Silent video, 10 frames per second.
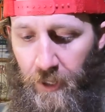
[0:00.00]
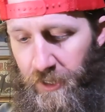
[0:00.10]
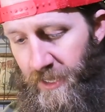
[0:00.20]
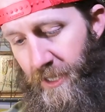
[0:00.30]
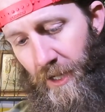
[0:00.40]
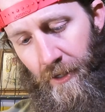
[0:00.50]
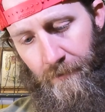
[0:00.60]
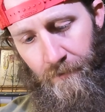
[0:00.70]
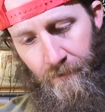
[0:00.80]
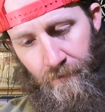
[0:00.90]
look at the
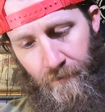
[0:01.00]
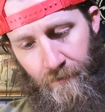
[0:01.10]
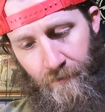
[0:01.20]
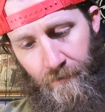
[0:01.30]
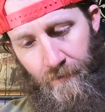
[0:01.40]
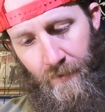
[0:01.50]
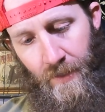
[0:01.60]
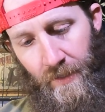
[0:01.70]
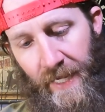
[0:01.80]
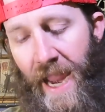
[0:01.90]
color.
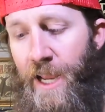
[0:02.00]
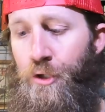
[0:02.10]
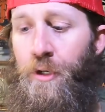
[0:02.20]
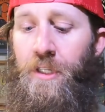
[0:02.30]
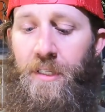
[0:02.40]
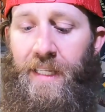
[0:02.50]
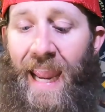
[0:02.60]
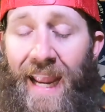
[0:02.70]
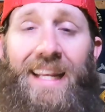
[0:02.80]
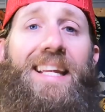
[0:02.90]

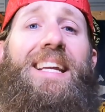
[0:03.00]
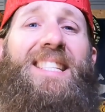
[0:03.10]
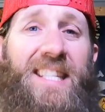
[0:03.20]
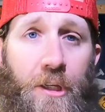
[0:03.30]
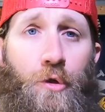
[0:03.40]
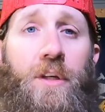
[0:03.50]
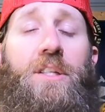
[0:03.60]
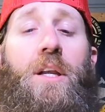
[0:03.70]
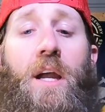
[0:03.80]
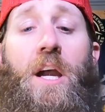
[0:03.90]
Candy
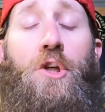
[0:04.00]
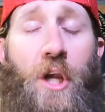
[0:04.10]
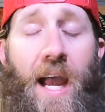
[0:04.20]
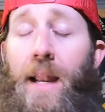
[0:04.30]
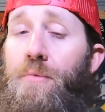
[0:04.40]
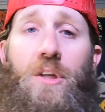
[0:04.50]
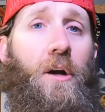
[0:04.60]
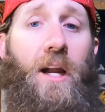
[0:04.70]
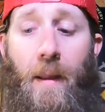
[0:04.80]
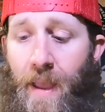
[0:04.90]
Citrus Shad. I'm
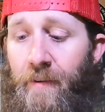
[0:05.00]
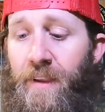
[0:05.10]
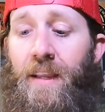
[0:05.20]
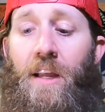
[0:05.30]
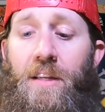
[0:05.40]
sorry, I'm having